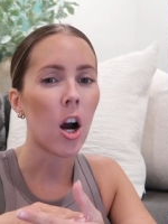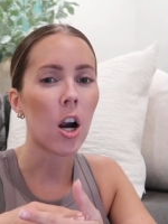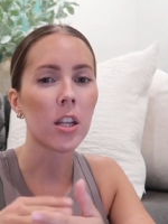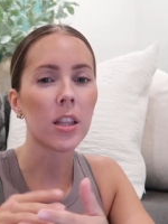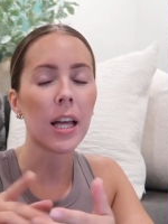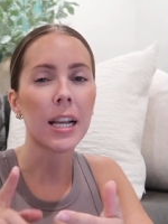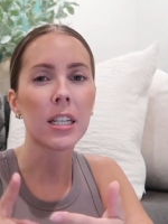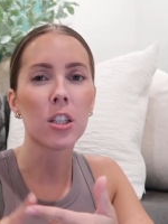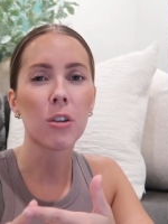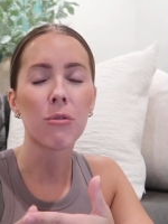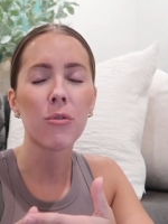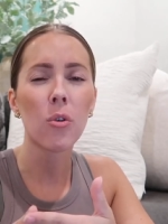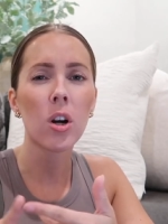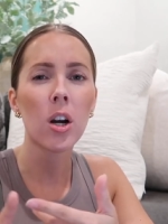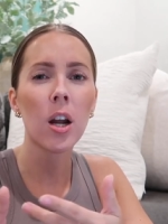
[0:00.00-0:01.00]
are like
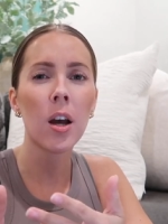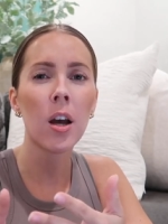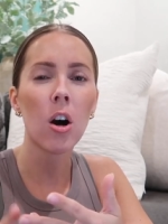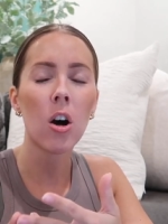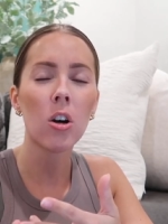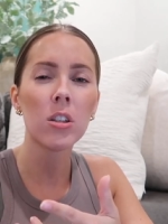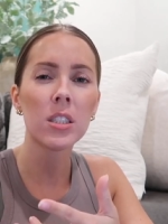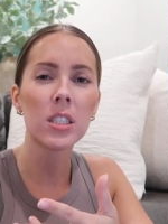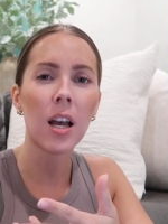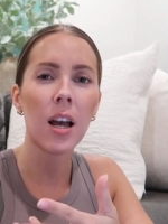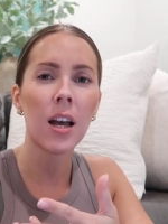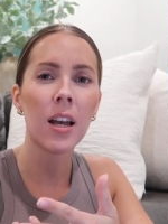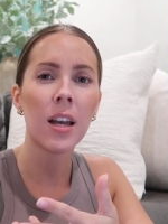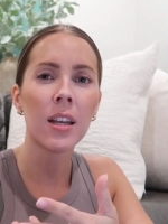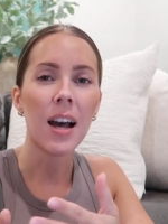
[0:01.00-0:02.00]
Sephora,
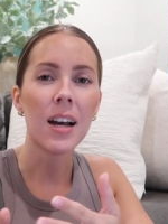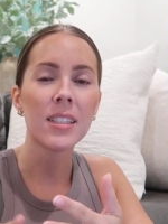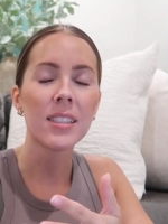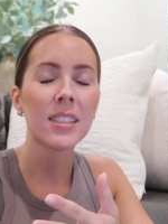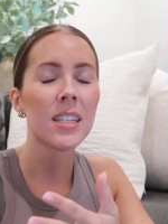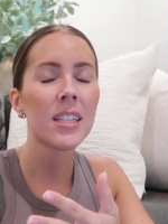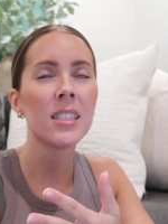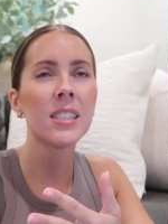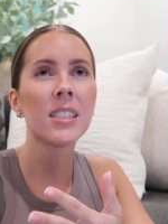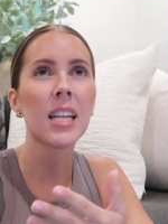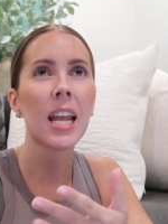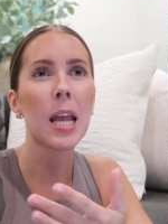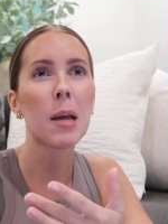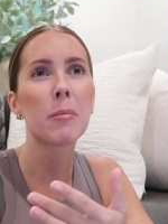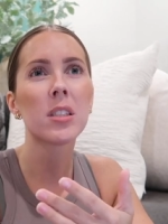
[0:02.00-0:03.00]
Ulta, Essence,
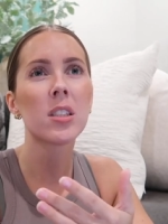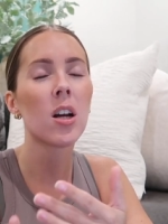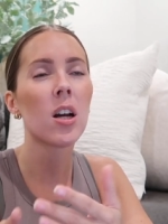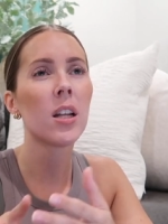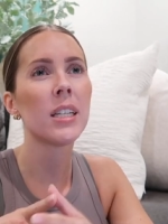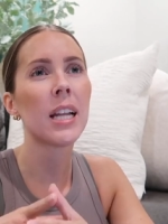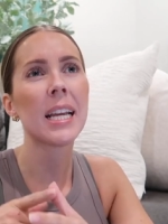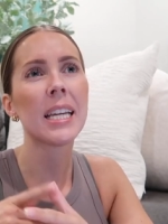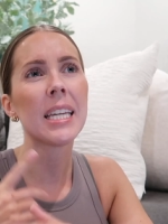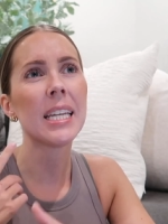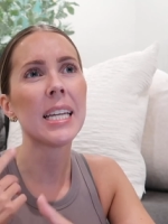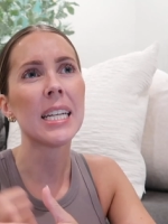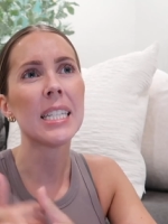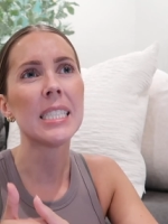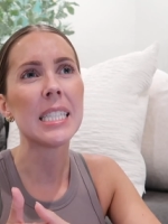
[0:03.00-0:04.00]
Amazon,
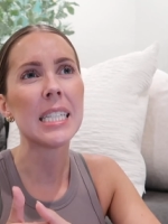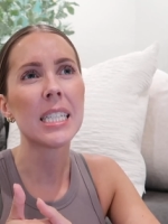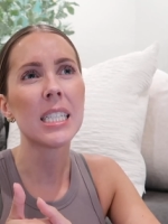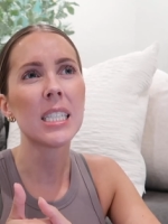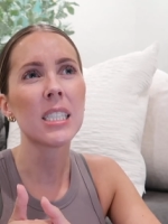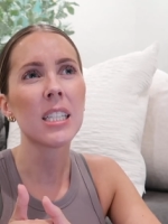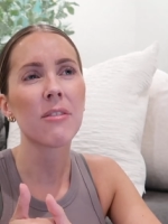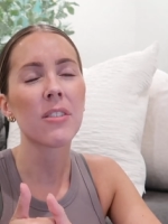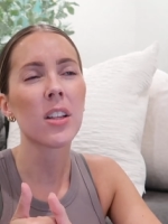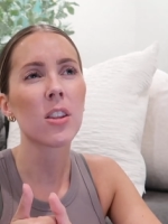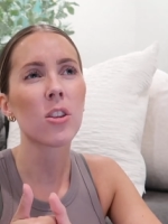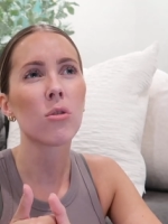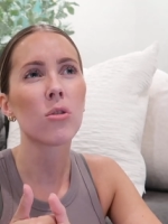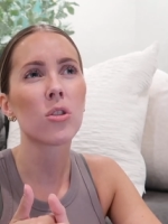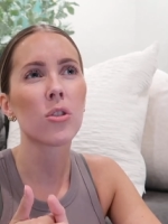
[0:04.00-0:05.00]
Nike, Adidas. I feel like
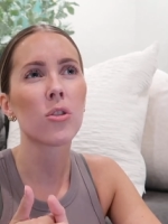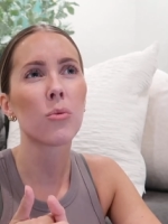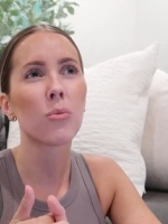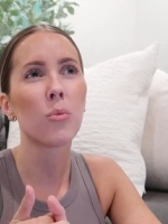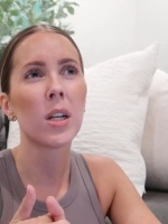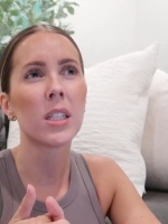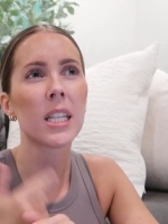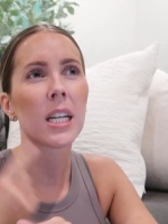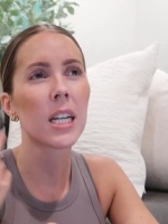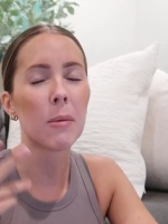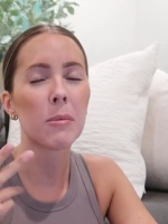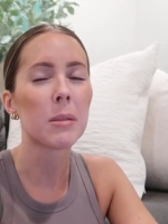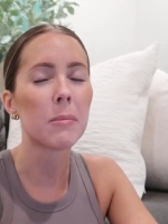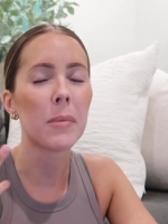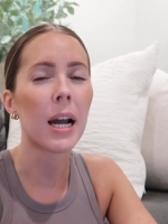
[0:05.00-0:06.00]
those are the ones that
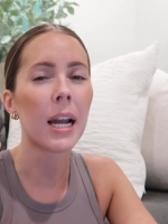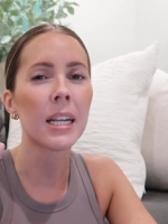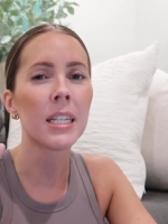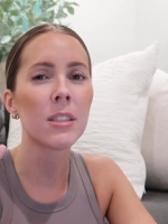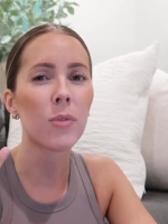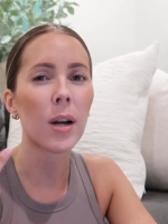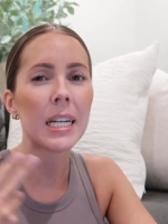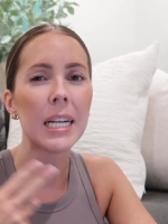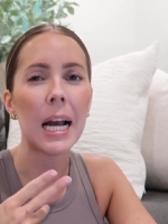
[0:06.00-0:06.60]
come to mind right